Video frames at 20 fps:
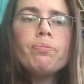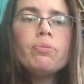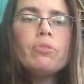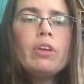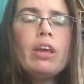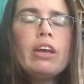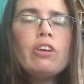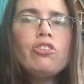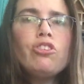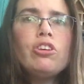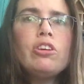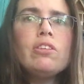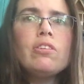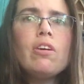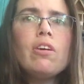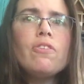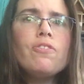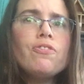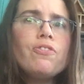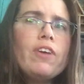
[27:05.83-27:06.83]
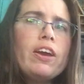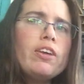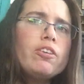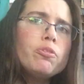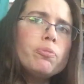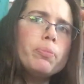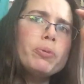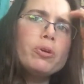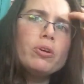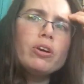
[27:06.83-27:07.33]
Yeah, she's on
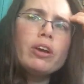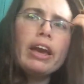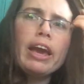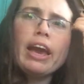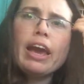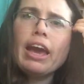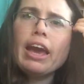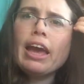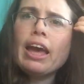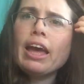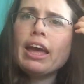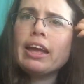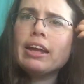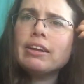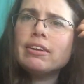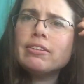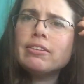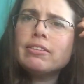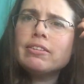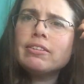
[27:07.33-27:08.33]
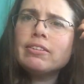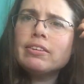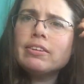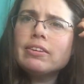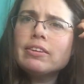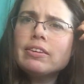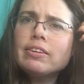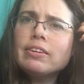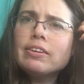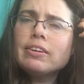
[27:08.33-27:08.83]
Facebook, and
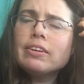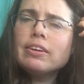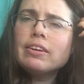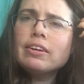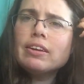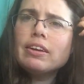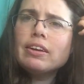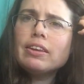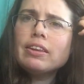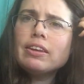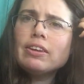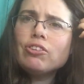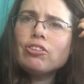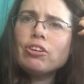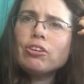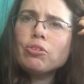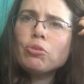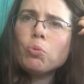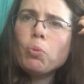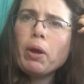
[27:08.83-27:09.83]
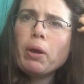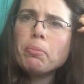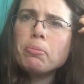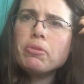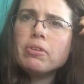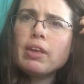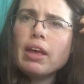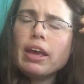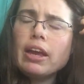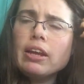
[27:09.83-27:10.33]
I think she has a
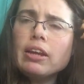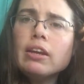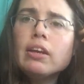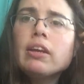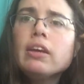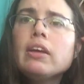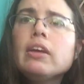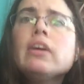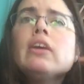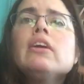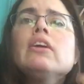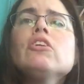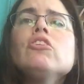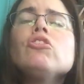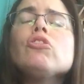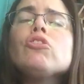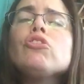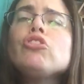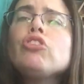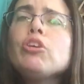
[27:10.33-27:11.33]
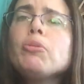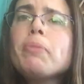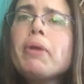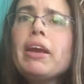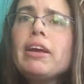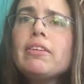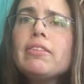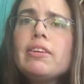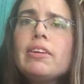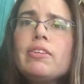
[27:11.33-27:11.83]
website. So she
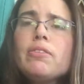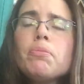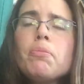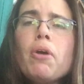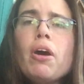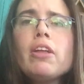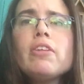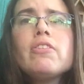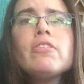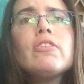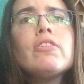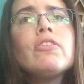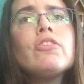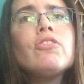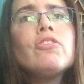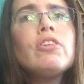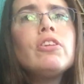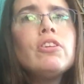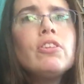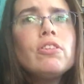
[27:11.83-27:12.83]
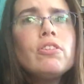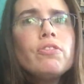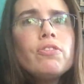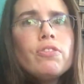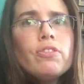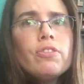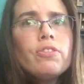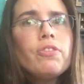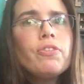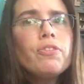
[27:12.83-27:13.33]
makes these monsters
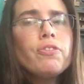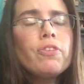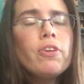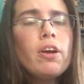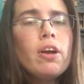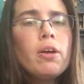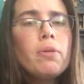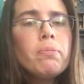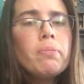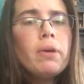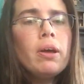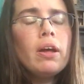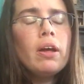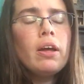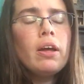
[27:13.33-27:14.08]
from